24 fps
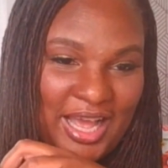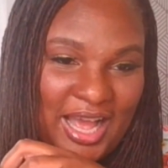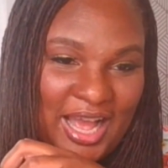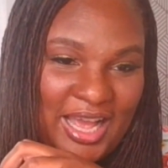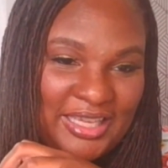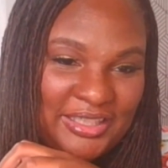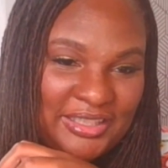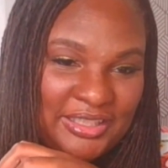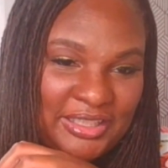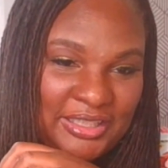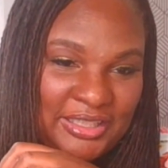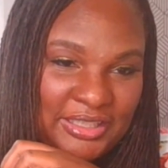
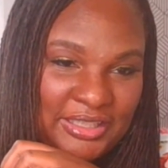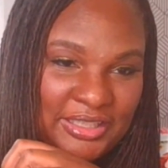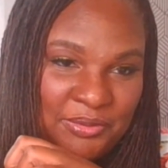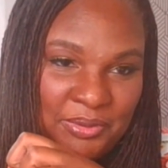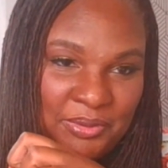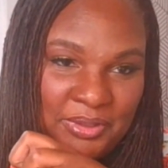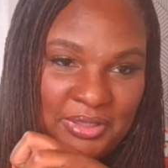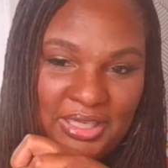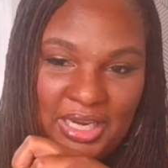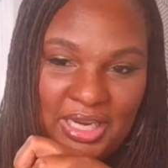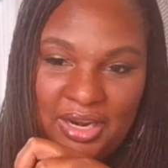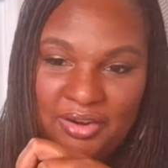Hi, Leland,
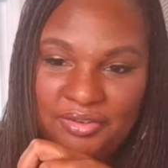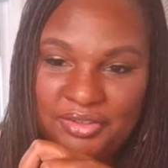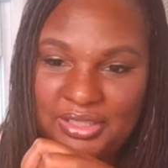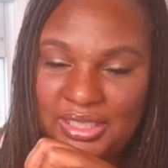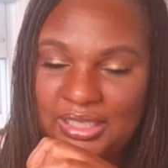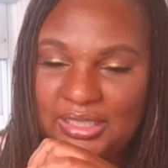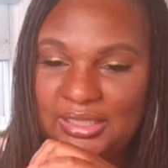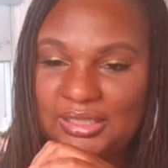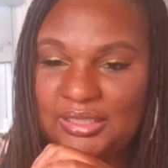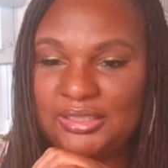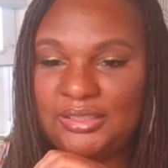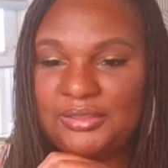North
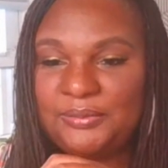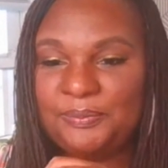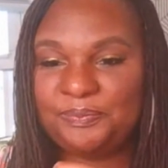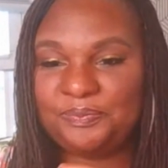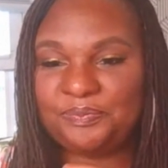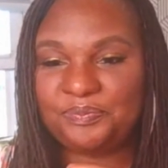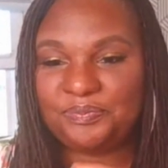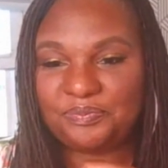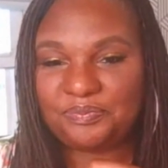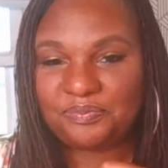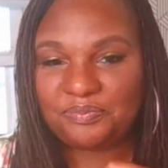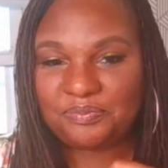Carolina.
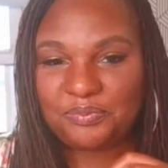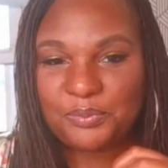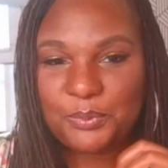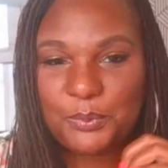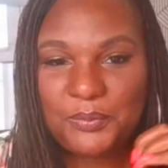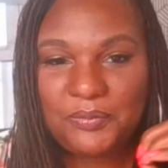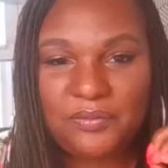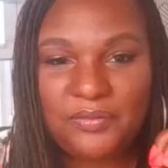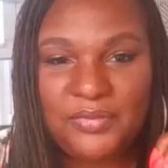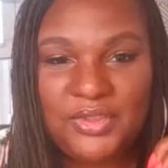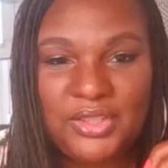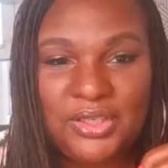
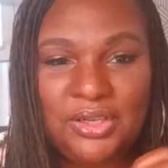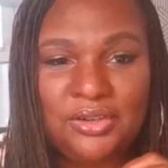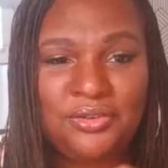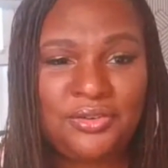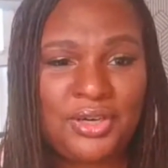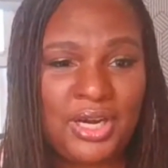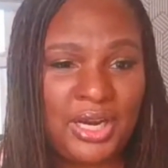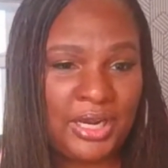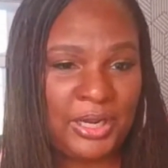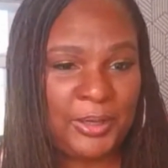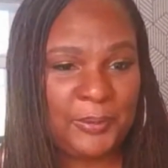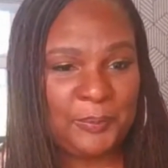All
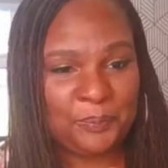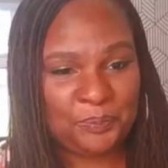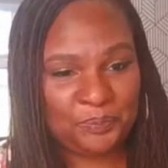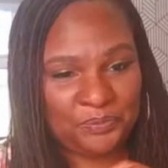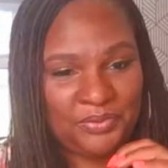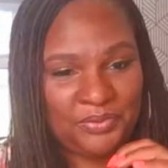right.